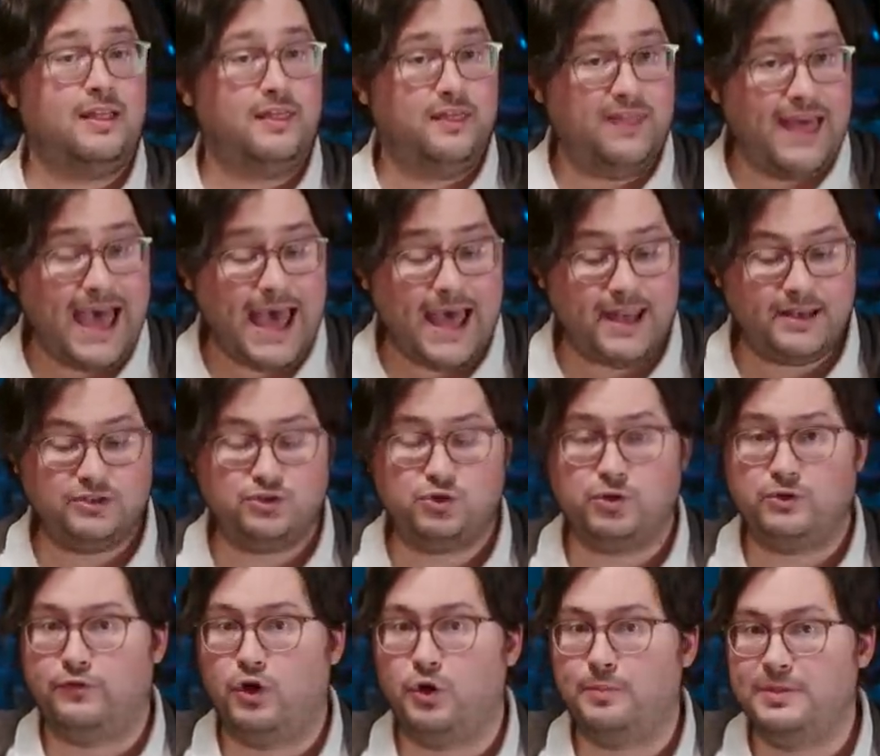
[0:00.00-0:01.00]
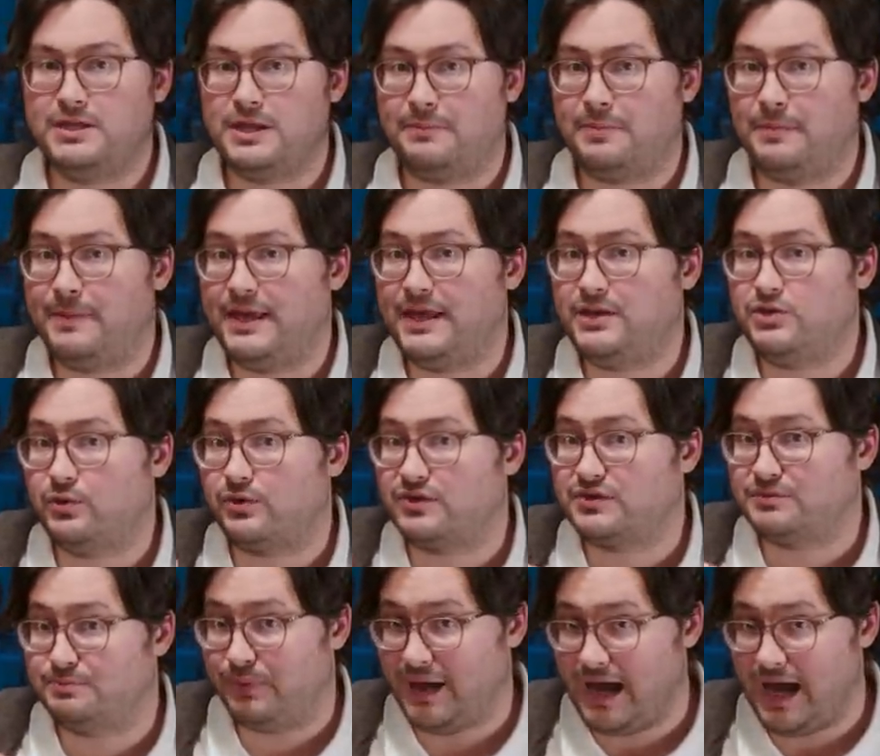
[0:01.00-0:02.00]
That sort of opened up a
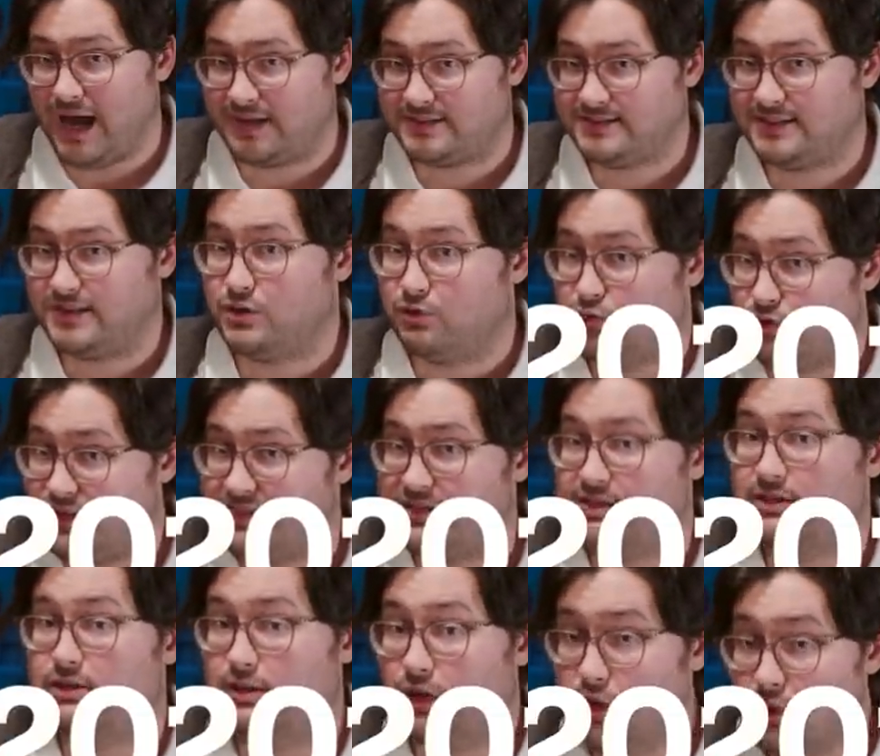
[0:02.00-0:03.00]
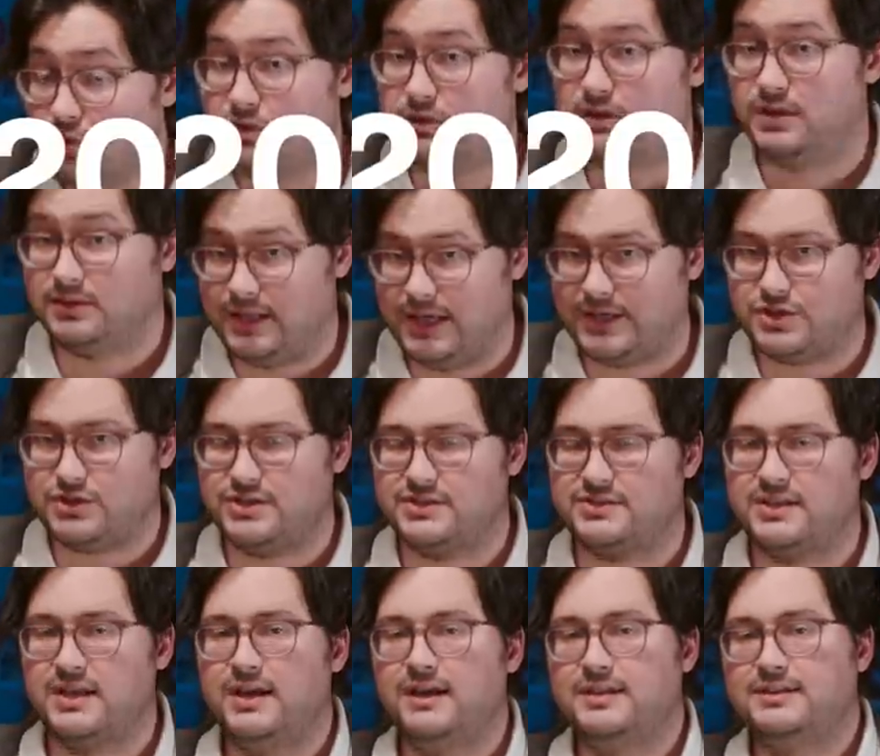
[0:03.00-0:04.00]
Pandora's box. In recent local
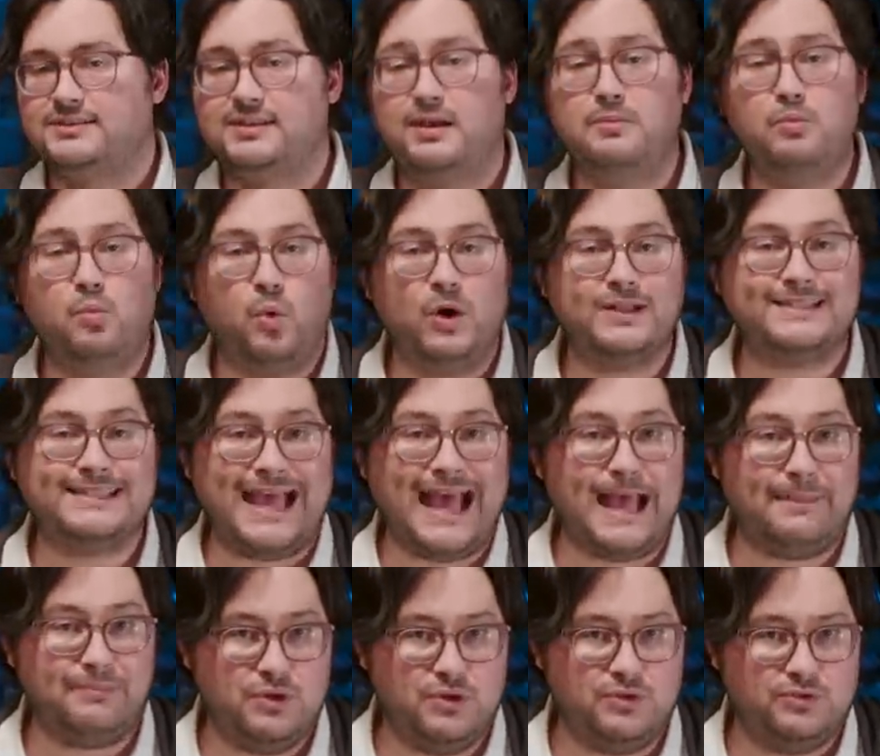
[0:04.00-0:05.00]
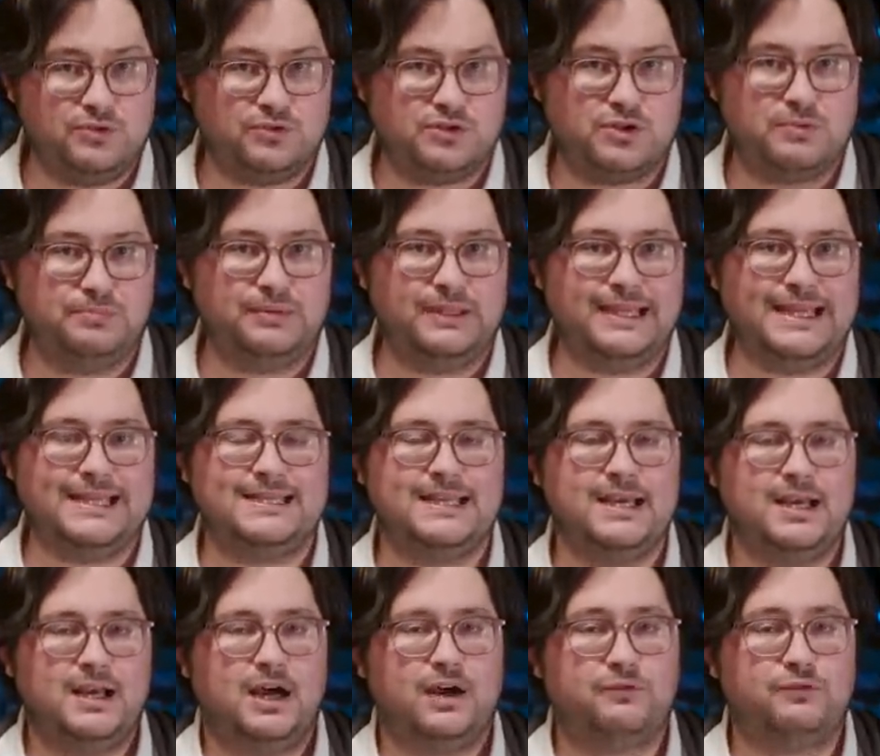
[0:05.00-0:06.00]
elections, some WhatsApp users complained
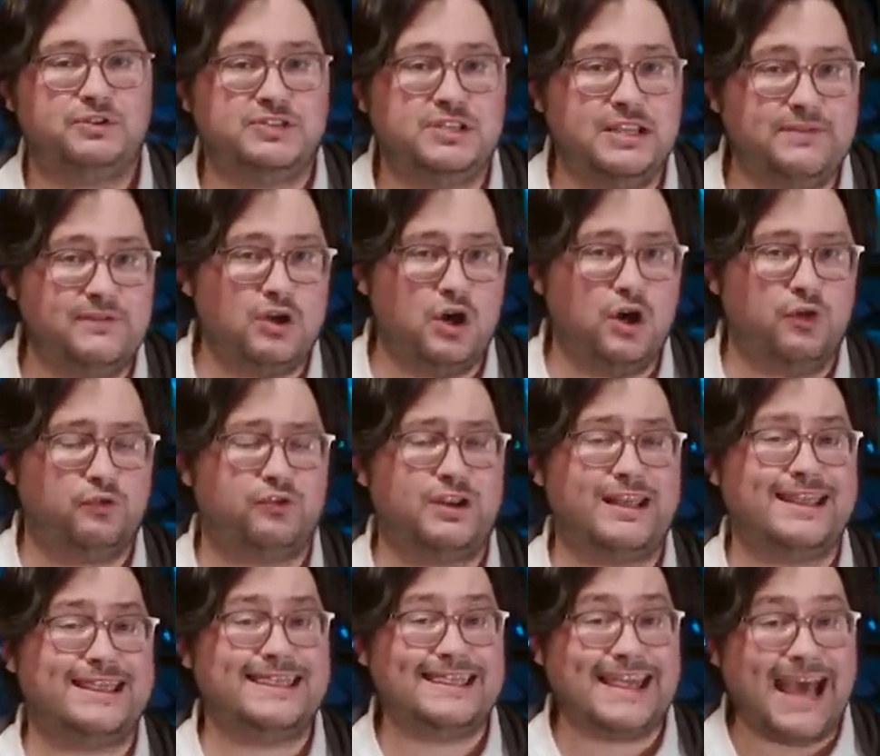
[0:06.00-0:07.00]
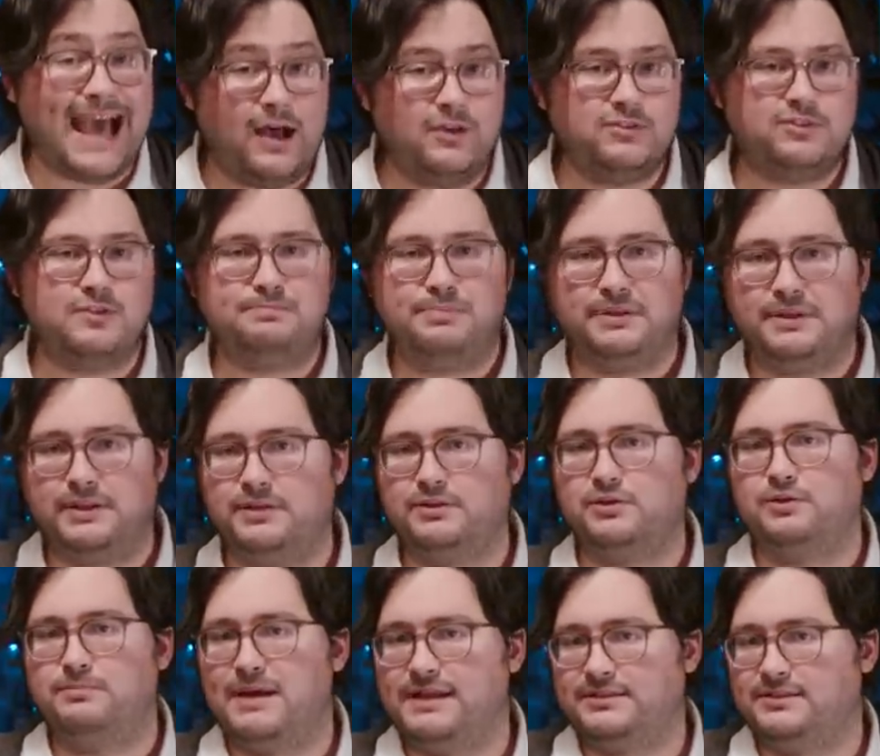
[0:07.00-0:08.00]
of receiving over 1,000
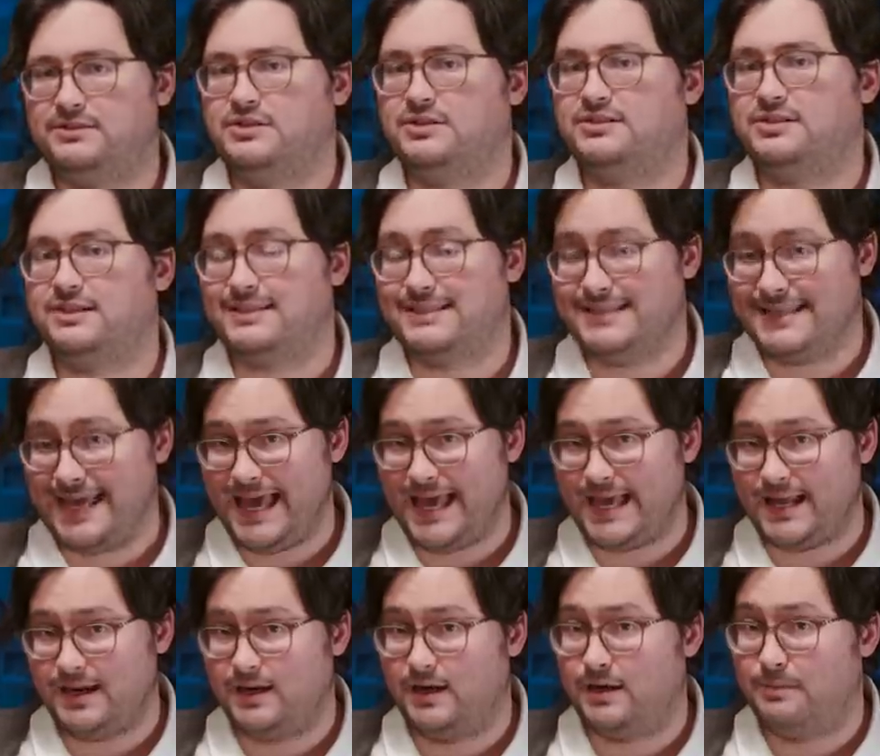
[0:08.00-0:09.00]
political messages a day.